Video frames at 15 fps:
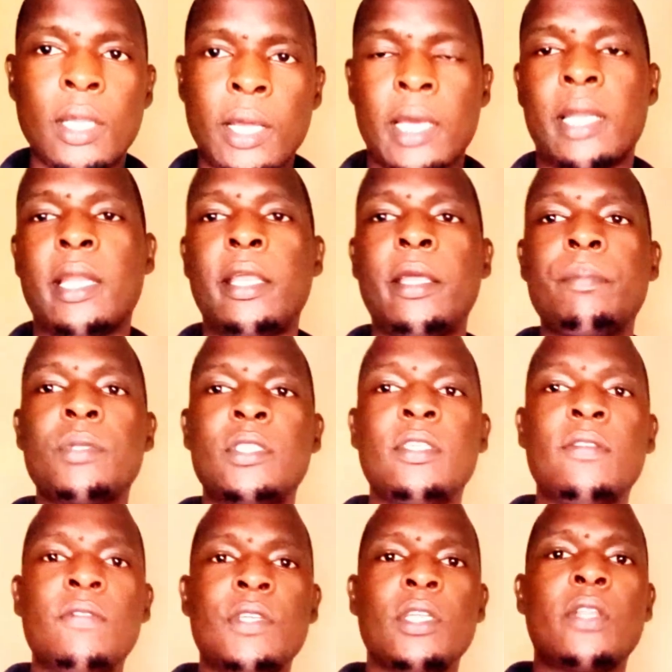An
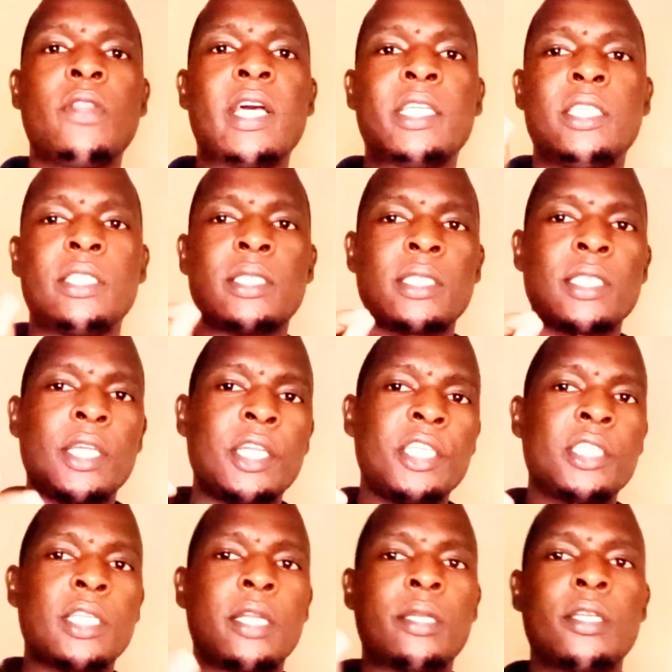MCV that is
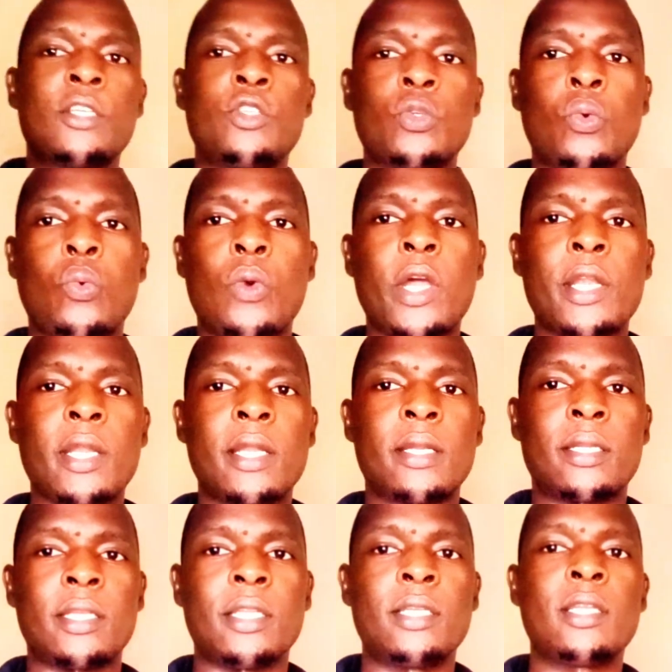800 to
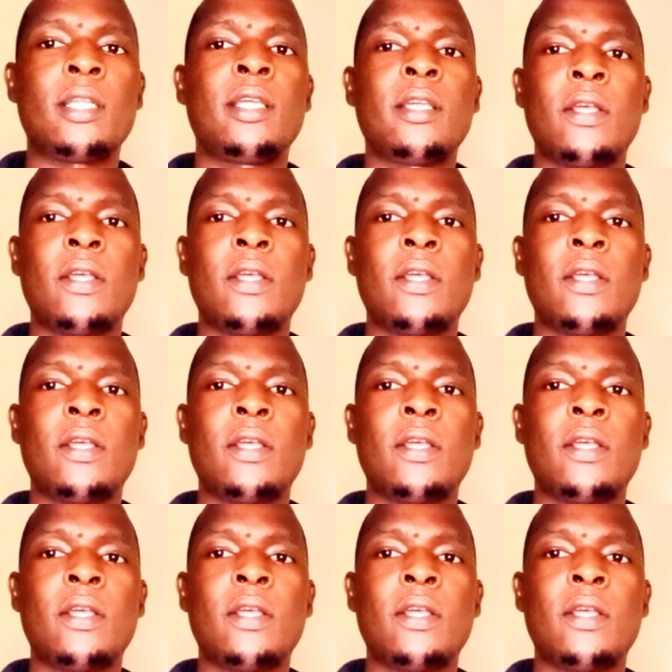100